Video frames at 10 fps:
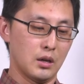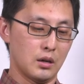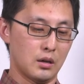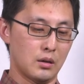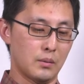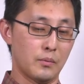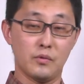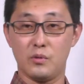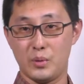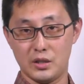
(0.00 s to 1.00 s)

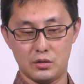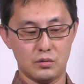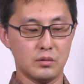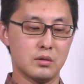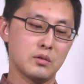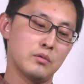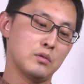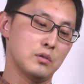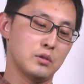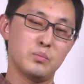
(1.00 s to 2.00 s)
For my students,
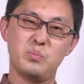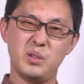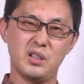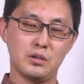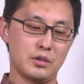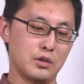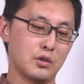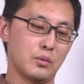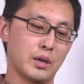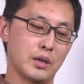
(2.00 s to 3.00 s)
just be a little easier
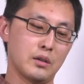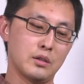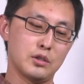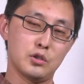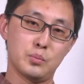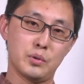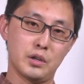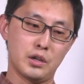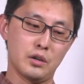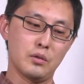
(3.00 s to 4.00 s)
right now. Let's just put it
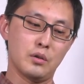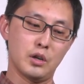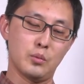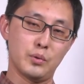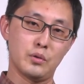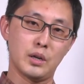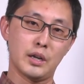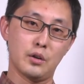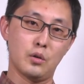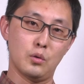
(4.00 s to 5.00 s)
here. It'll help you kind
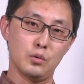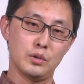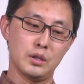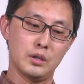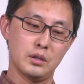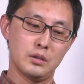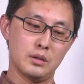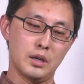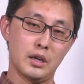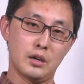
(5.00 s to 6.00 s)
of
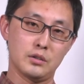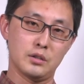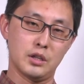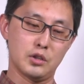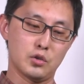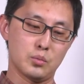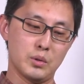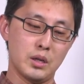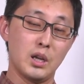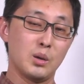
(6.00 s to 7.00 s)
hang on to the instrument.
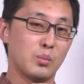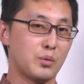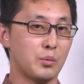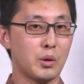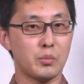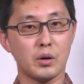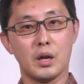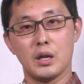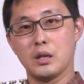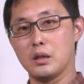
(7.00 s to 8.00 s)
But remember,
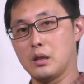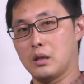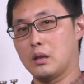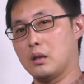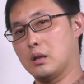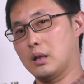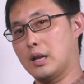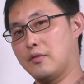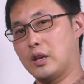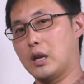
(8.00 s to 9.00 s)
the
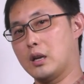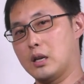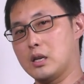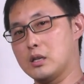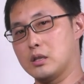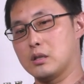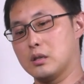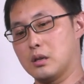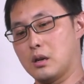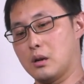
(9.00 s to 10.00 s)
left hand
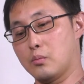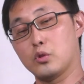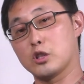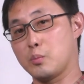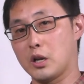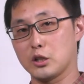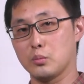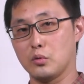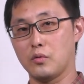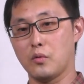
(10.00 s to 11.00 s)
is
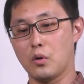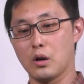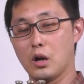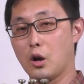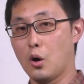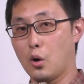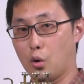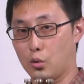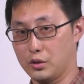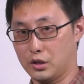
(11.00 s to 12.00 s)
responsible for
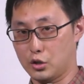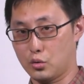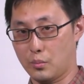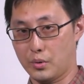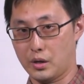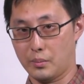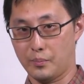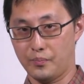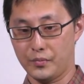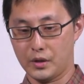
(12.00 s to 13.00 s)
holding the trumpet up,
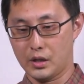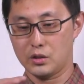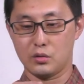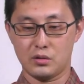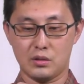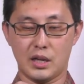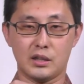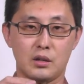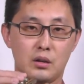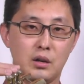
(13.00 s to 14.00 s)
okay? So it's not
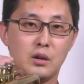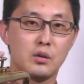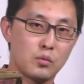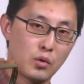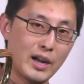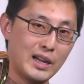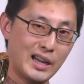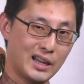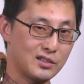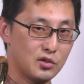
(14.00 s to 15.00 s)
the right
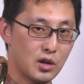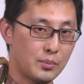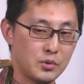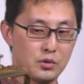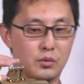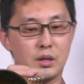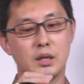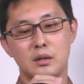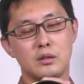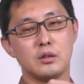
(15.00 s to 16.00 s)
hand's job to do it.
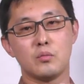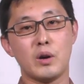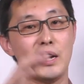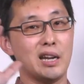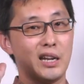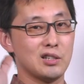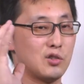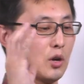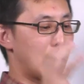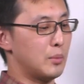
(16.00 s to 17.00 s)
The right hand's
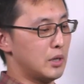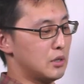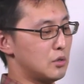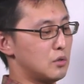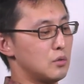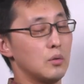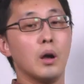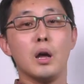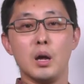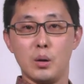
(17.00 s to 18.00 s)
job is to
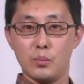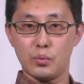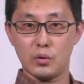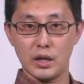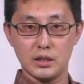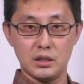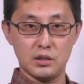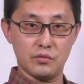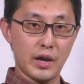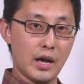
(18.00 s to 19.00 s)
press these
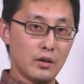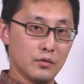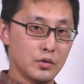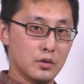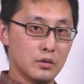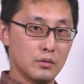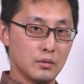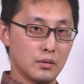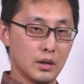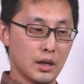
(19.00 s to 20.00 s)
valves,
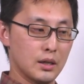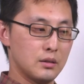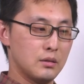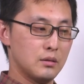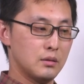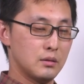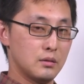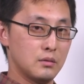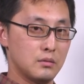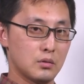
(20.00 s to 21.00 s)
okay?
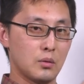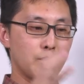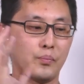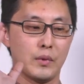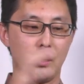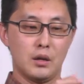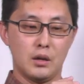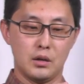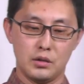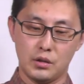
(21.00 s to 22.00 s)
So
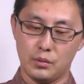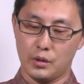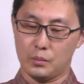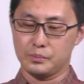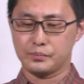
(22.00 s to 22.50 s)
here we go.